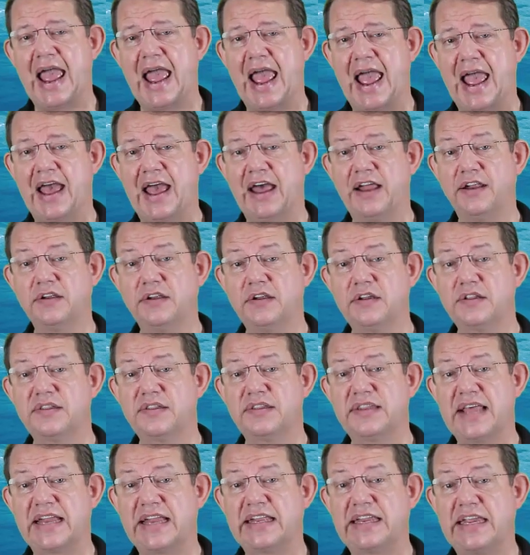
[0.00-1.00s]
and
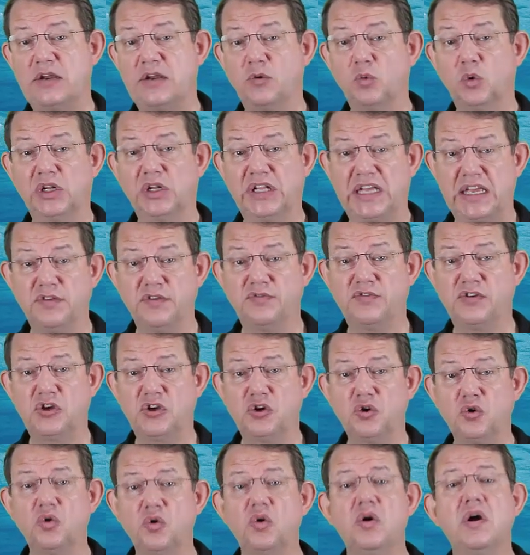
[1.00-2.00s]
that it will give
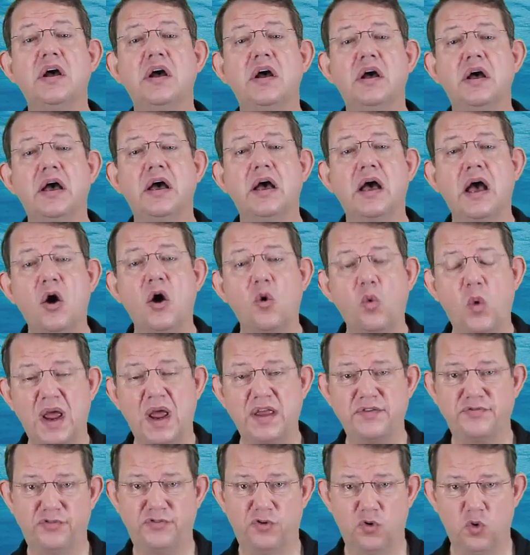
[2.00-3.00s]
you a
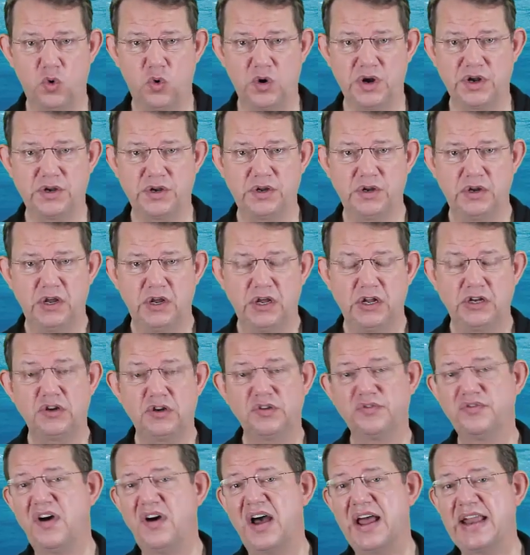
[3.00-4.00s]
way forward
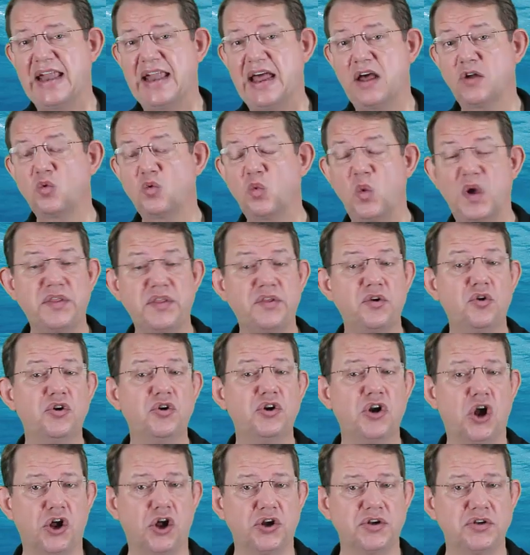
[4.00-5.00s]
to find out whether or
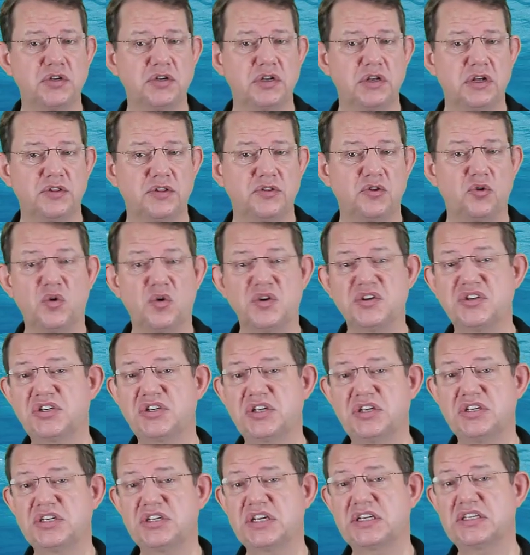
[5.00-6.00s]
not the
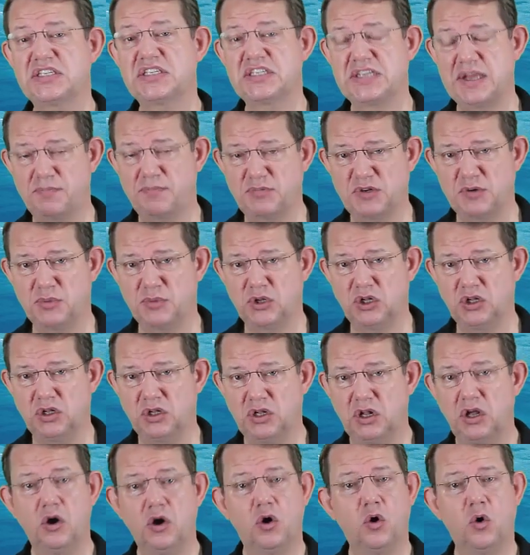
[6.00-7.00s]
risk is
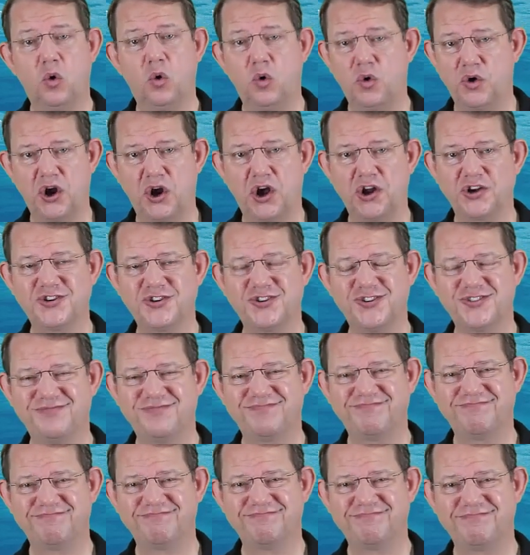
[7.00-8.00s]
acceptable or not.
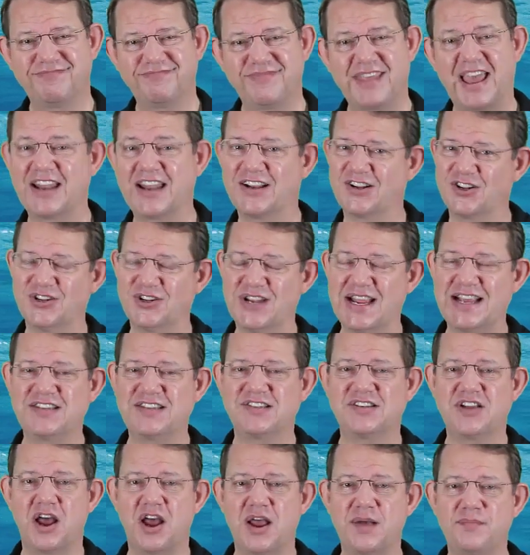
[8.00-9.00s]
Until
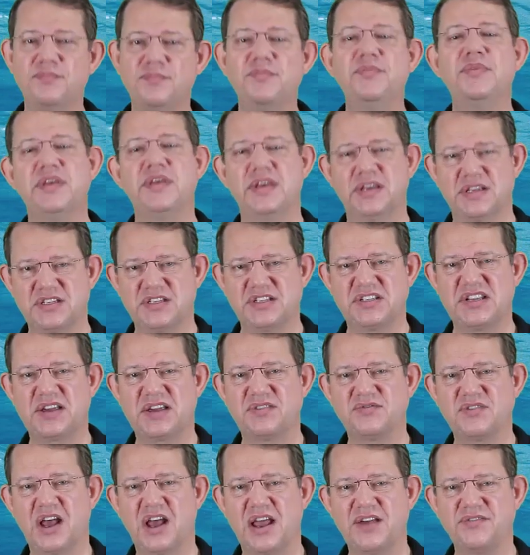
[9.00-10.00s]
next time,
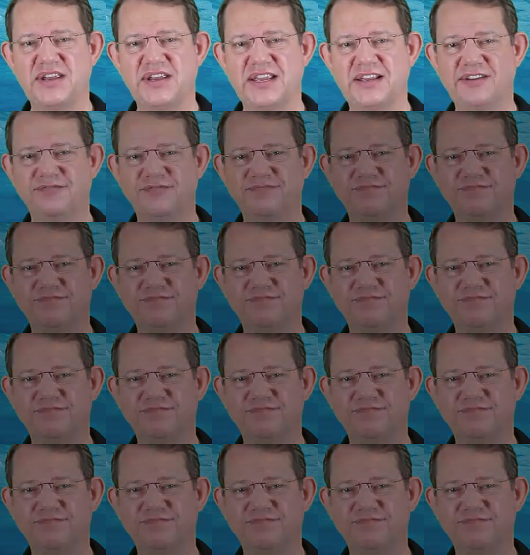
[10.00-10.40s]
safe diving.